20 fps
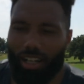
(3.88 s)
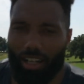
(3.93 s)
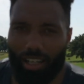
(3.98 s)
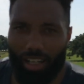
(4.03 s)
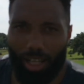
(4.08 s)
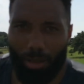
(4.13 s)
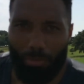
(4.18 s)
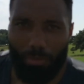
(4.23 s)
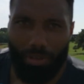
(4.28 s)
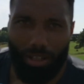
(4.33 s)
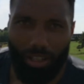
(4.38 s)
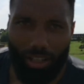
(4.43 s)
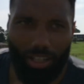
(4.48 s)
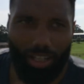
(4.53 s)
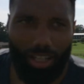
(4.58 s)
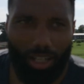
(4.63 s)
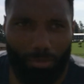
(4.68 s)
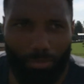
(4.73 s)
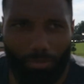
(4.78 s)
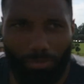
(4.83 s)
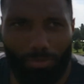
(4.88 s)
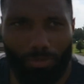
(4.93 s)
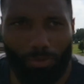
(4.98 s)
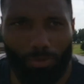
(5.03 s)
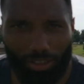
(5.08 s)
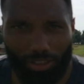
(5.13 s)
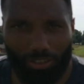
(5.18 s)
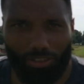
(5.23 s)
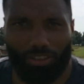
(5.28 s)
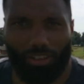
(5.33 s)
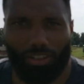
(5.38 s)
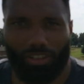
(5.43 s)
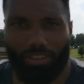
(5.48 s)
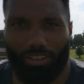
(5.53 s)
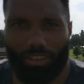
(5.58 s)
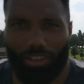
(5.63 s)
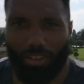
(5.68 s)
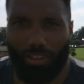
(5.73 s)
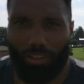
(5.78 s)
I am. Weather's nice in